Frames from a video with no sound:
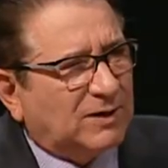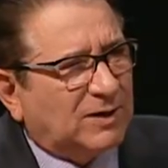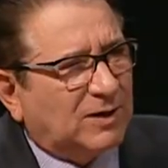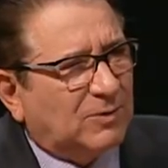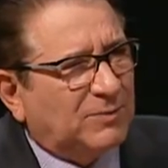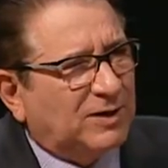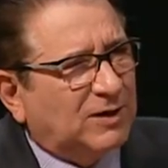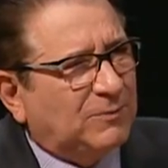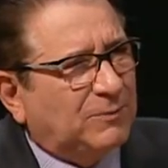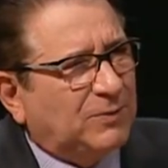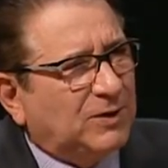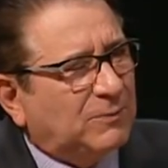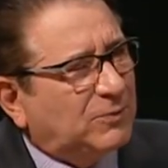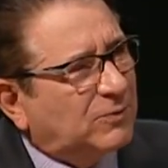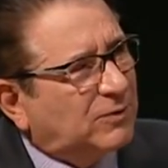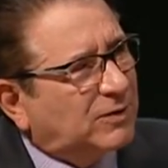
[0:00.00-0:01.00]
how many
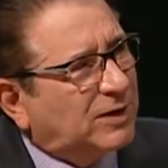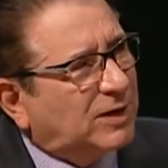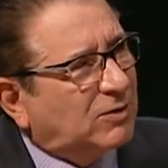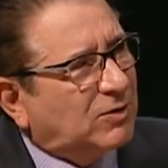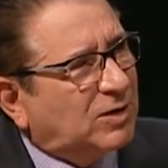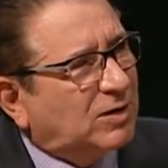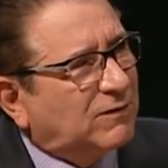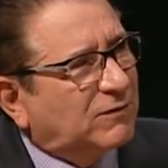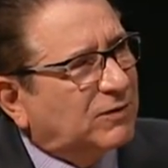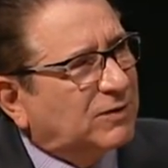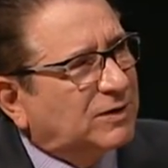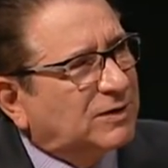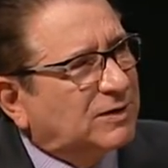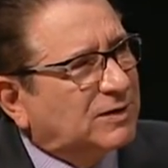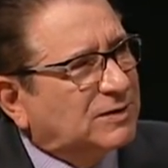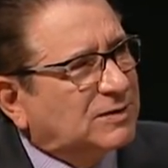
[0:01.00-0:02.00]
people are now covered
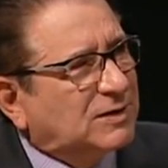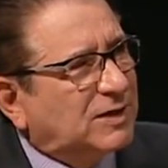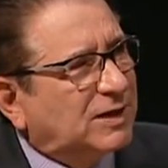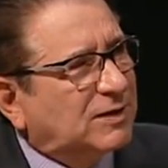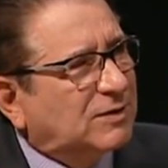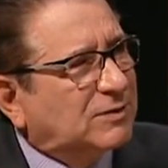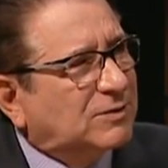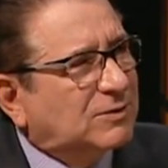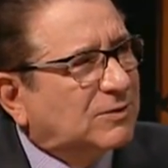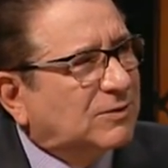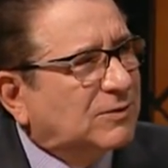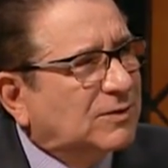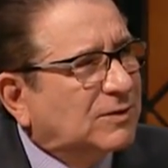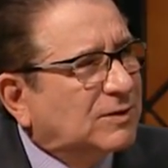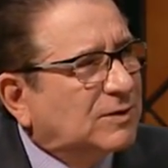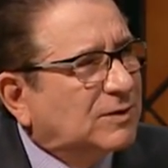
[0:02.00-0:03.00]
in this state under
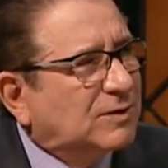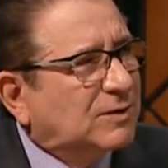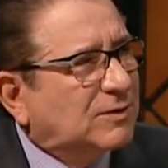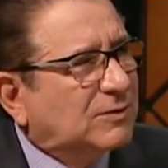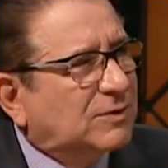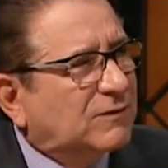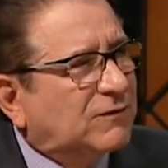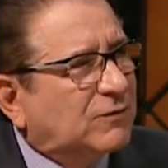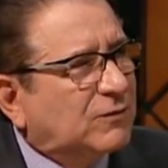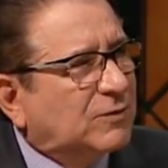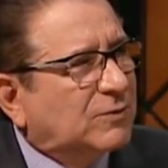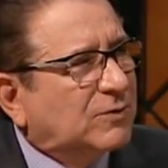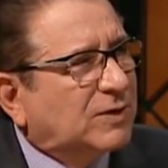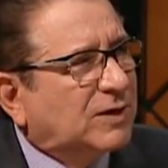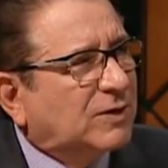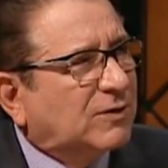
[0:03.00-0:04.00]
the
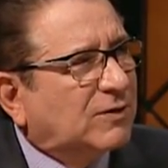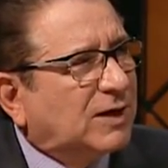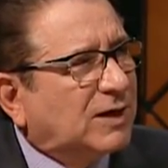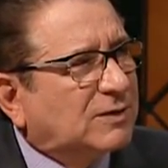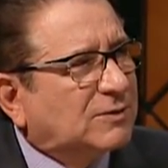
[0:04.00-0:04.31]
Affordable Care Act?